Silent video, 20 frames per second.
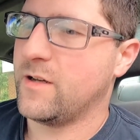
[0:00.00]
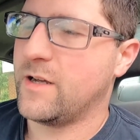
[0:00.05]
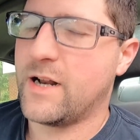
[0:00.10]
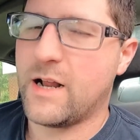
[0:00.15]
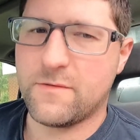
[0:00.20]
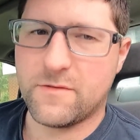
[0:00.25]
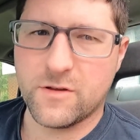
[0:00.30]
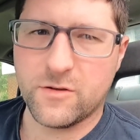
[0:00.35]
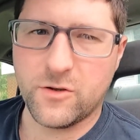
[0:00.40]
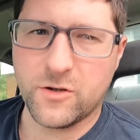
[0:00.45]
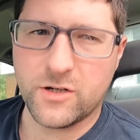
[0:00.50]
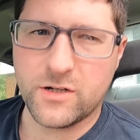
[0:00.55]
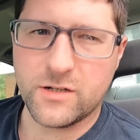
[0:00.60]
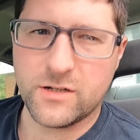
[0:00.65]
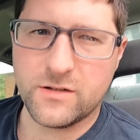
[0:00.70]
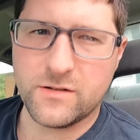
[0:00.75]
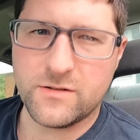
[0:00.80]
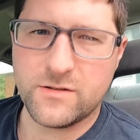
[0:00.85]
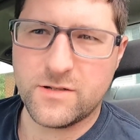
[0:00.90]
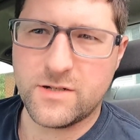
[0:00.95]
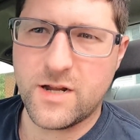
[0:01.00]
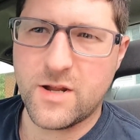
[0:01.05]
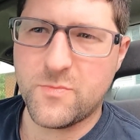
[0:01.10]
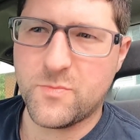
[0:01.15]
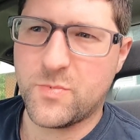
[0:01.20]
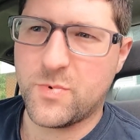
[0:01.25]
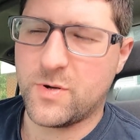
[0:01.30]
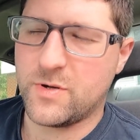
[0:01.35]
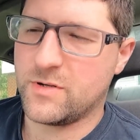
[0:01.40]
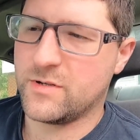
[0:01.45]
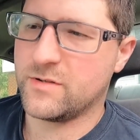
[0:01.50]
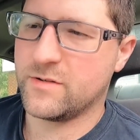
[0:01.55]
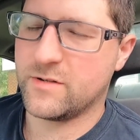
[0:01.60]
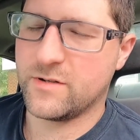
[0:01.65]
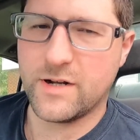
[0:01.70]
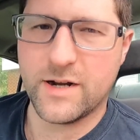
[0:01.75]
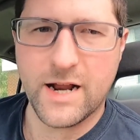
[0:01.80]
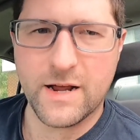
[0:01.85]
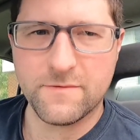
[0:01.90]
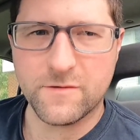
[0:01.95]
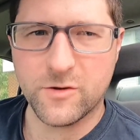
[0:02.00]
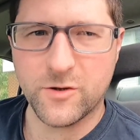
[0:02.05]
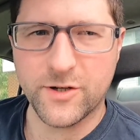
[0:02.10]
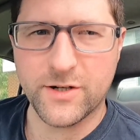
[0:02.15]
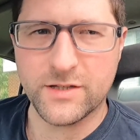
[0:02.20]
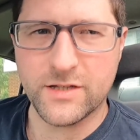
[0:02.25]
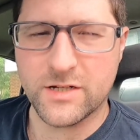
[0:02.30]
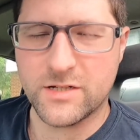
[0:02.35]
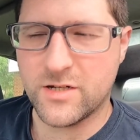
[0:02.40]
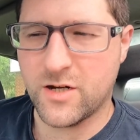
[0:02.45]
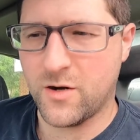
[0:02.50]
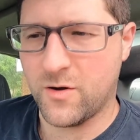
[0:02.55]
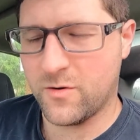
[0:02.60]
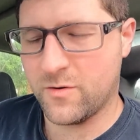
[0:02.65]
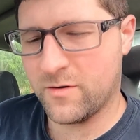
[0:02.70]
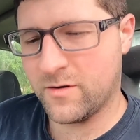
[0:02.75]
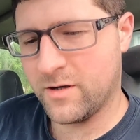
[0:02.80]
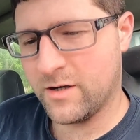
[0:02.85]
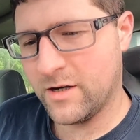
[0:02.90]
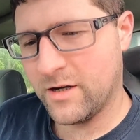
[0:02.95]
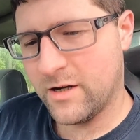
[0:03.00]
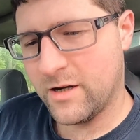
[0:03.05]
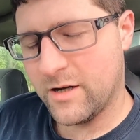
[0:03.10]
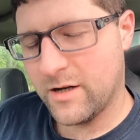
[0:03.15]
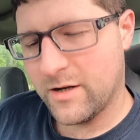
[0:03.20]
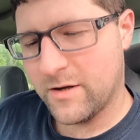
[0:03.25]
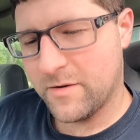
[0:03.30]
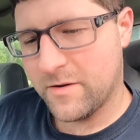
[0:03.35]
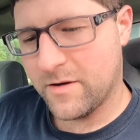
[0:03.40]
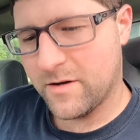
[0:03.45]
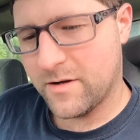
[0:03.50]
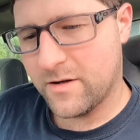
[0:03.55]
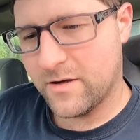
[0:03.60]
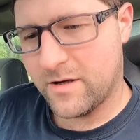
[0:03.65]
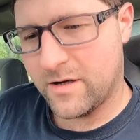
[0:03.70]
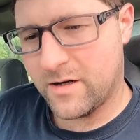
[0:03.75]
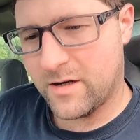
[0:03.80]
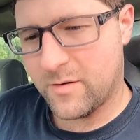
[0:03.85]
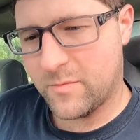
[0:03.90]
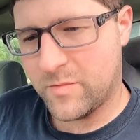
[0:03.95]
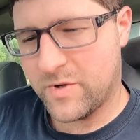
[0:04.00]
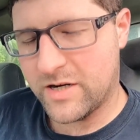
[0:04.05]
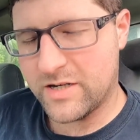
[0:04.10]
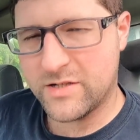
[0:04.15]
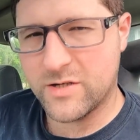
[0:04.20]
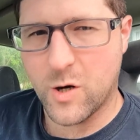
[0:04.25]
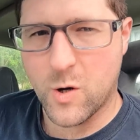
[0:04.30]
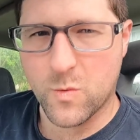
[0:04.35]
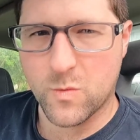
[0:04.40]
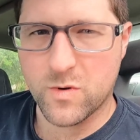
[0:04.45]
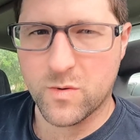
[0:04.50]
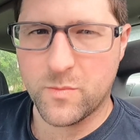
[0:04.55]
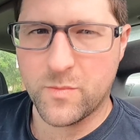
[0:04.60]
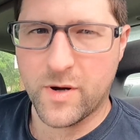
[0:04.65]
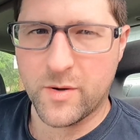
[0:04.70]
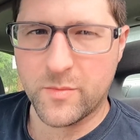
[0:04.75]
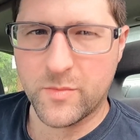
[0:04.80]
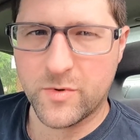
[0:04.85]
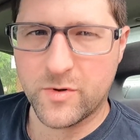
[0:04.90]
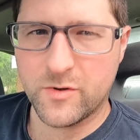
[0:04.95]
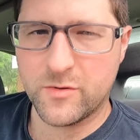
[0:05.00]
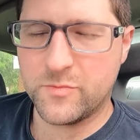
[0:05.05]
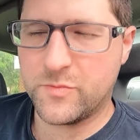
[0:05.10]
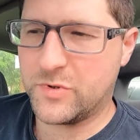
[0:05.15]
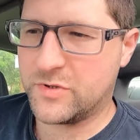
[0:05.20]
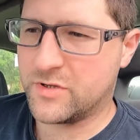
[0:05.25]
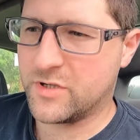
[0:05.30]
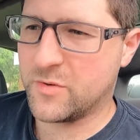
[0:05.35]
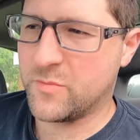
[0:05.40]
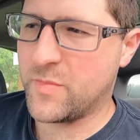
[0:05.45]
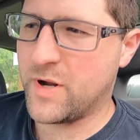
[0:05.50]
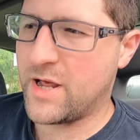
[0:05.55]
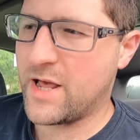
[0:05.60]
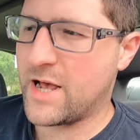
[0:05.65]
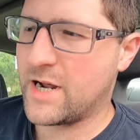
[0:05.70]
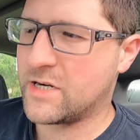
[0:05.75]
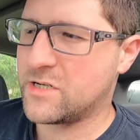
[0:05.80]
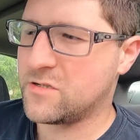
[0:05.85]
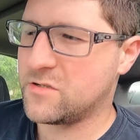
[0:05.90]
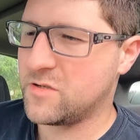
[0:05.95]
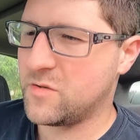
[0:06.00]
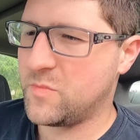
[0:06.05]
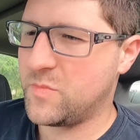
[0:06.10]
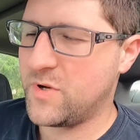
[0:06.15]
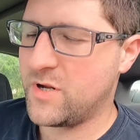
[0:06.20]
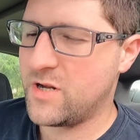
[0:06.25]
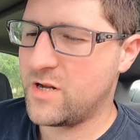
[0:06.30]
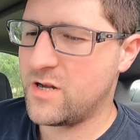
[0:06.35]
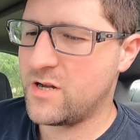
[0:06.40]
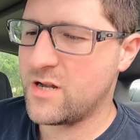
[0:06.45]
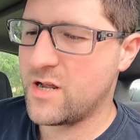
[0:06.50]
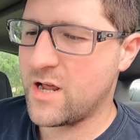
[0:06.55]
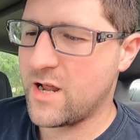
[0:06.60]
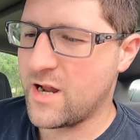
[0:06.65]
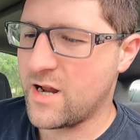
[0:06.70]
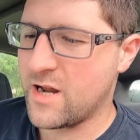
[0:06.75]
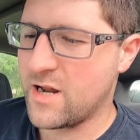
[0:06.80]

I had to look at deep. I'd have to look in the tune. I don't remember, but there may actually be